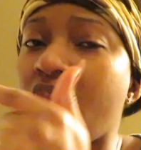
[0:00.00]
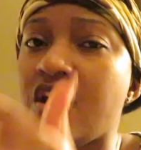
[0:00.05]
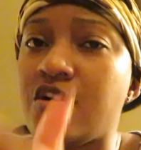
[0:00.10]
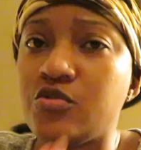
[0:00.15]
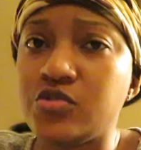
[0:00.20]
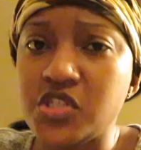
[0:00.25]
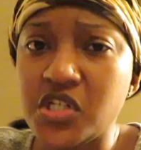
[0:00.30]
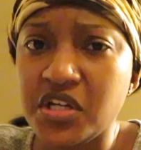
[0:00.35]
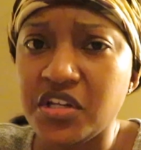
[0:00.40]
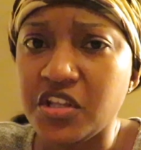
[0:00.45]

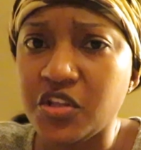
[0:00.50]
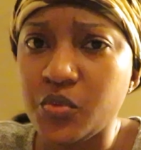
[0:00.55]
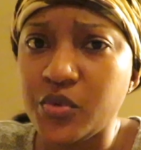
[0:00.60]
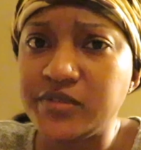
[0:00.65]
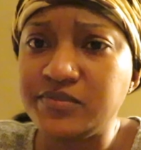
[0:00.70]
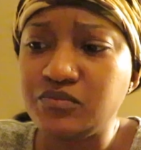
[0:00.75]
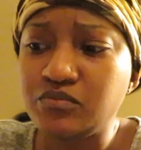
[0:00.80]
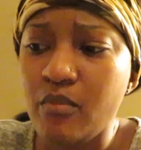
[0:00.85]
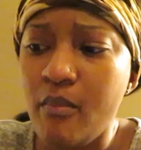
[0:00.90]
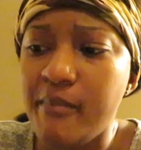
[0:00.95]
you took another
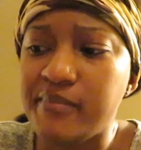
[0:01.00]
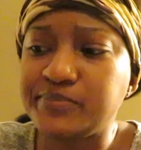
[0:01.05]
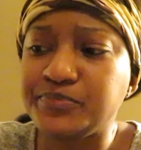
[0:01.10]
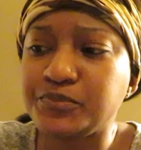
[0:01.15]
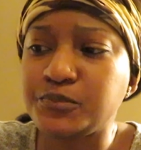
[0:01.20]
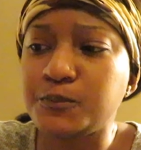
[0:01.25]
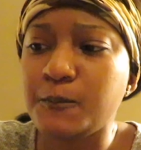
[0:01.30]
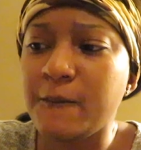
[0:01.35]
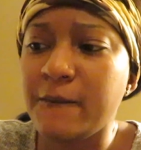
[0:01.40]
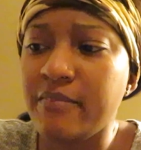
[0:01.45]
one?
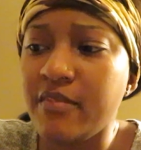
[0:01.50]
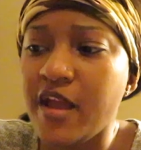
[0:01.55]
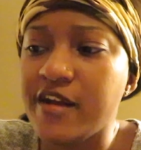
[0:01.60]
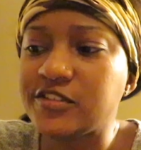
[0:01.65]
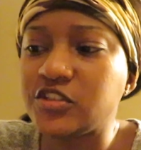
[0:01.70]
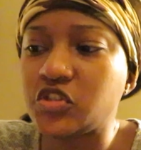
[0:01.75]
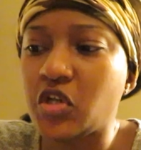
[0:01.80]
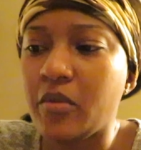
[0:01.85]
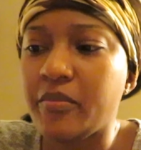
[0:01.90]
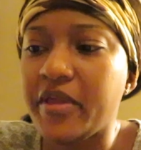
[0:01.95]

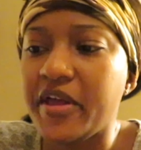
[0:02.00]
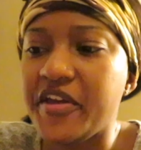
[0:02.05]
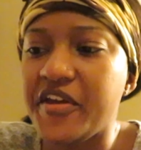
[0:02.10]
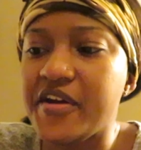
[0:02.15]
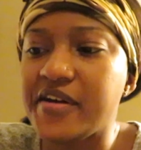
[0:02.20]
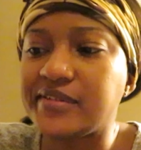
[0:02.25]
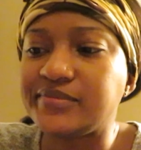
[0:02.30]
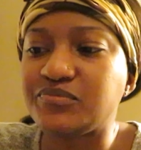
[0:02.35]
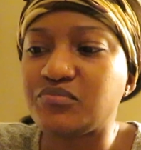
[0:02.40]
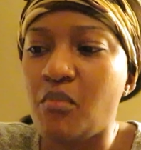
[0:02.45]
So I'm like,
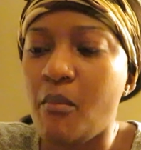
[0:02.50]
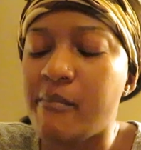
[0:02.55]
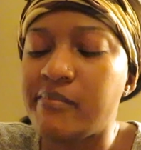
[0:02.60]
yeah.